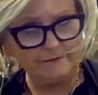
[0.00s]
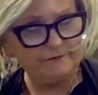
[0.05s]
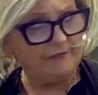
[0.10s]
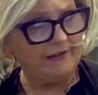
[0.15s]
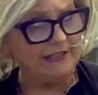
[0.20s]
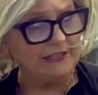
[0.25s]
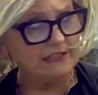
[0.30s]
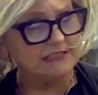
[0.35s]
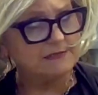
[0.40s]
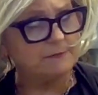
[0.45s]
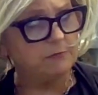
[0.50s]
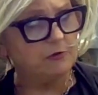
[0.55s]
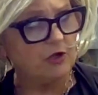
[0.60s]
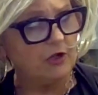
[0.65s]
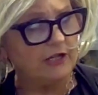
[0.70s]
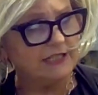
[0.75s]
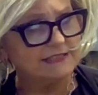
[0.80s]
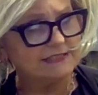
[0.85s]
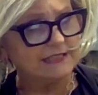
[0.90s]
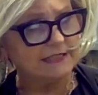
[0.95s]
Venice
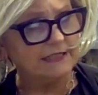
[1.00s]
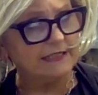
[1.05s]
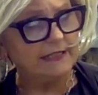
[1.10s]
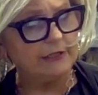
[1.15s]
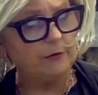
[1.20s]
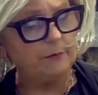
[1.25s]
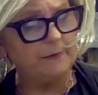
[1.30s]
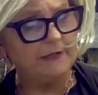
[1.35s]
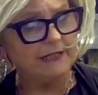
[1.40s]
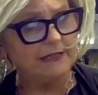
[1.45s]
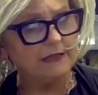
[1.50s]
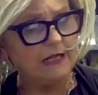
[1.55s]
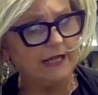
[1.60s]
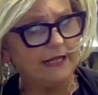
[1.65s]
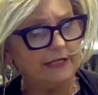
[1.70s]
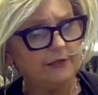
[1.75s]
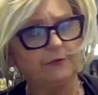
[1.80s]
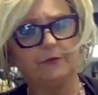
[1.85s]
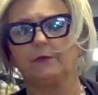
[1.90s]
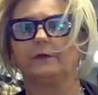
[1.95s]
blonde's a little bit
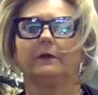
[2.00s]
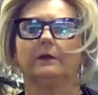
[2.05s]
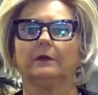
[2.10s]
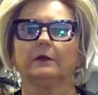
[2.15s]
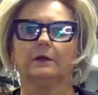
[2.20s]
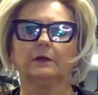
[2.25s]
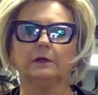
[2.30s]
lighter.